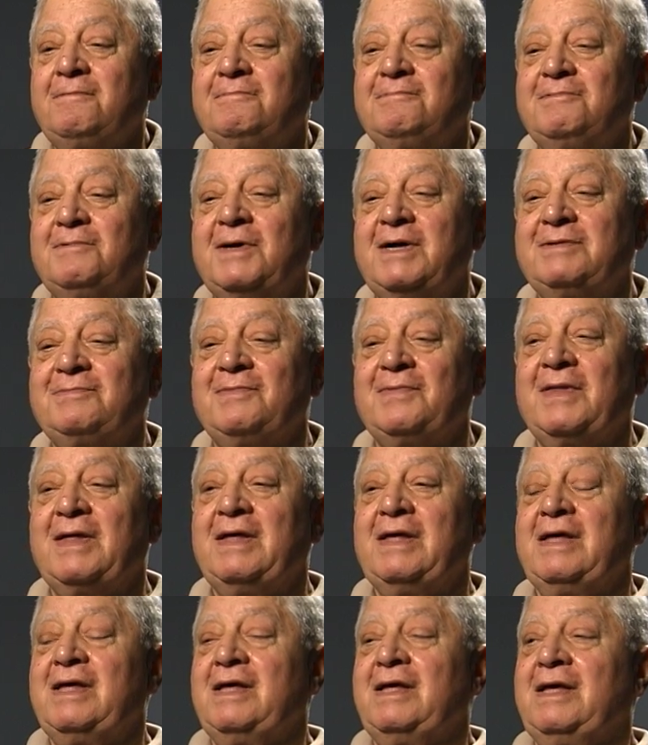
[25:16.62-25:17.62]
But
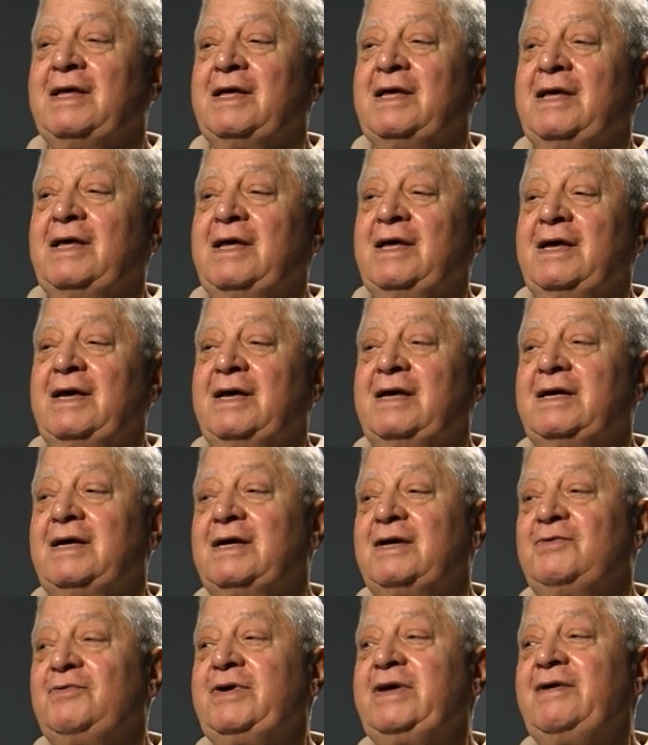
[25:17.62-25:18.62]

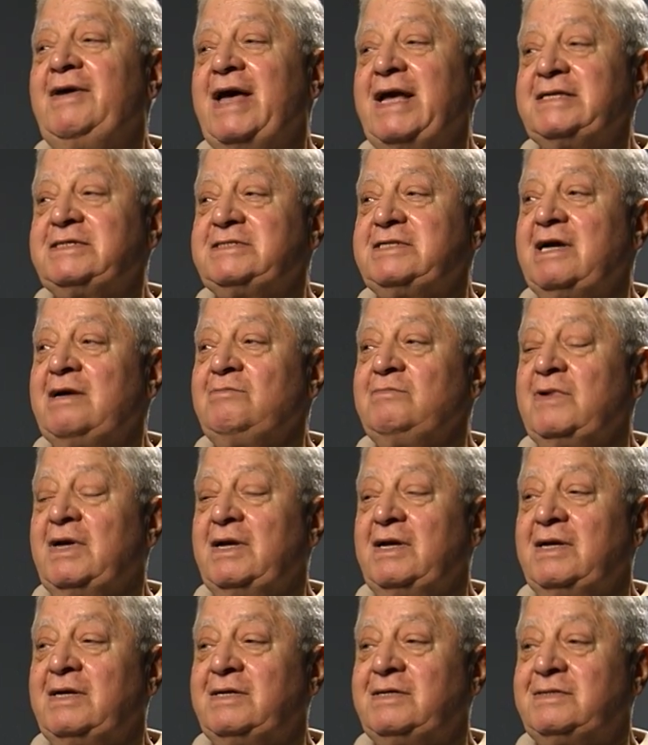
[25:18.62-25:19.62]
we had
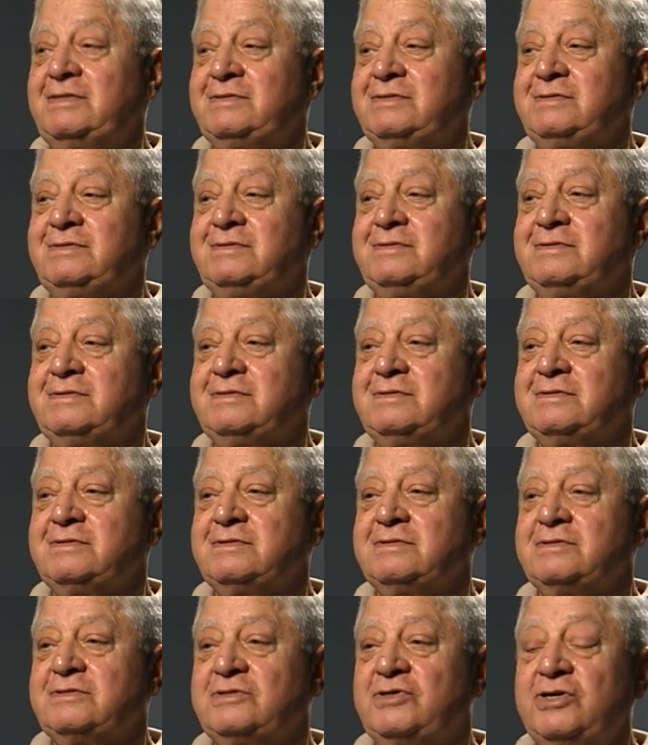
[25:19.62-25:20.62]
some
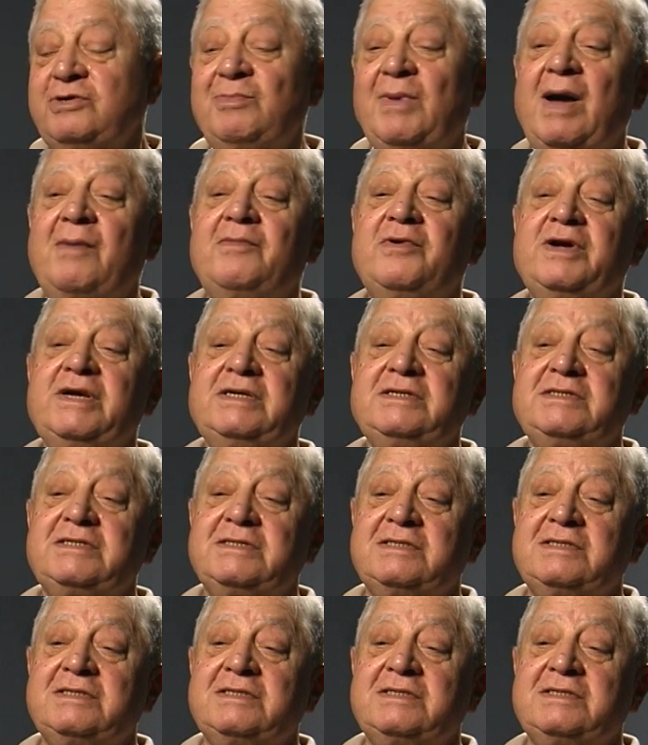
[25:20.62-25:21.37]
good memories,